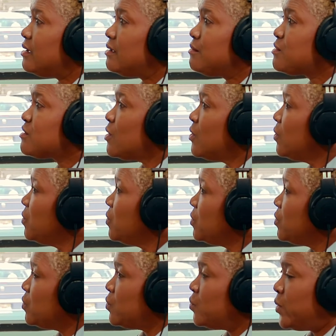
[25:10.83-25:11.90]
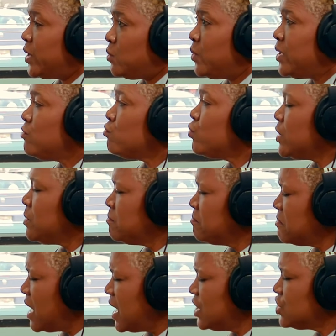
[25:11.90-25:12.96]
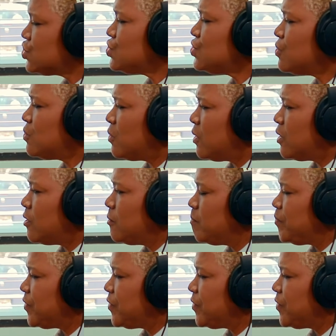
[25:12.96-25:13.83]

Mm-hmm. So we, we, we make sure